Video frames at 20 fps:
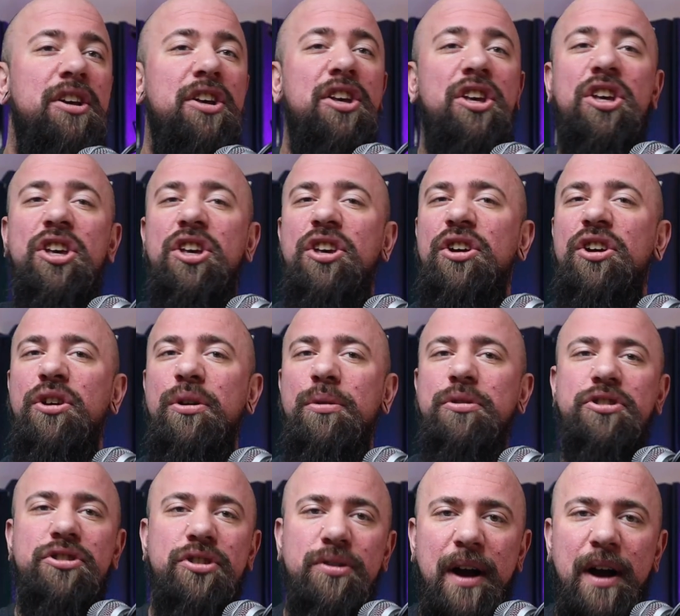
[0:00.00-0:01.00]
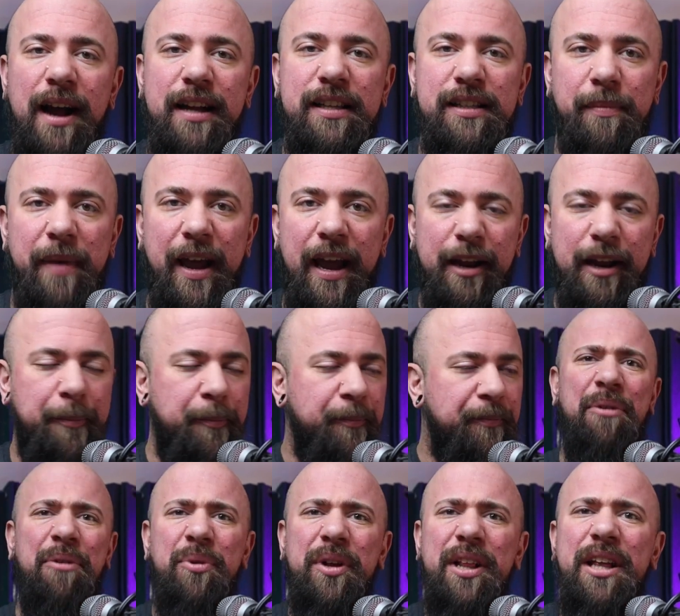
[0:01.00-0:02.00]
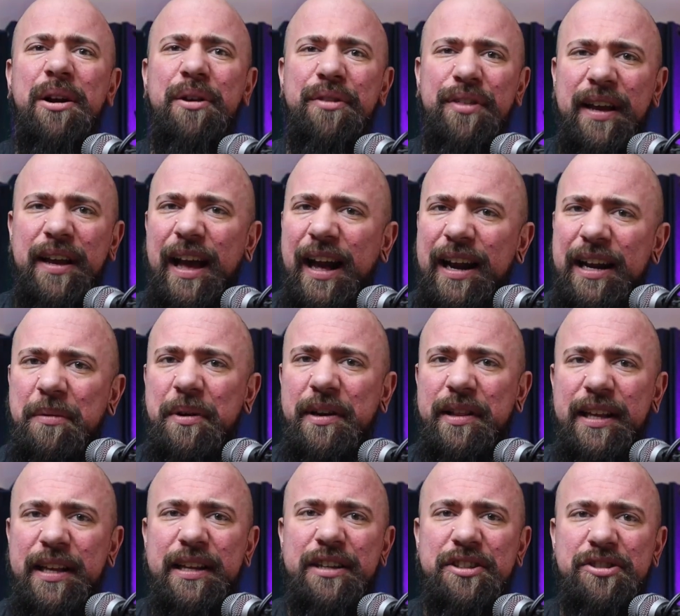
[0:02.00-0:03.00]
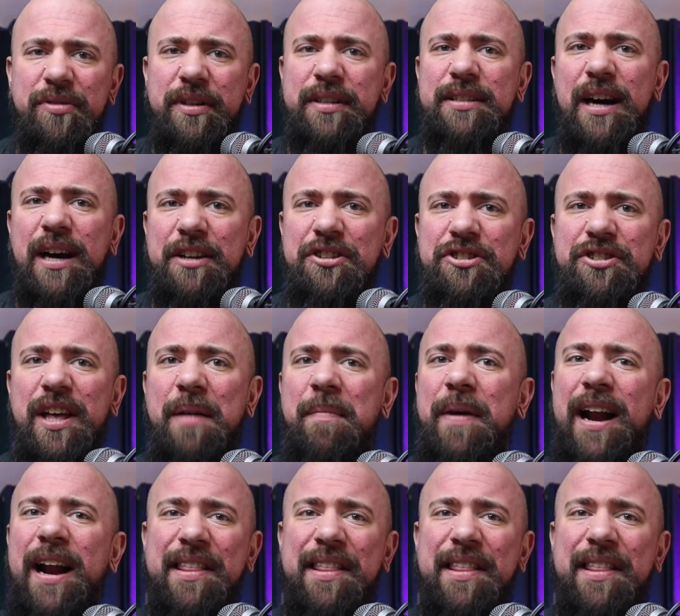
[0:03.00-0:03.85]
Huge strides made. I really don't think anyone in the industry touched them.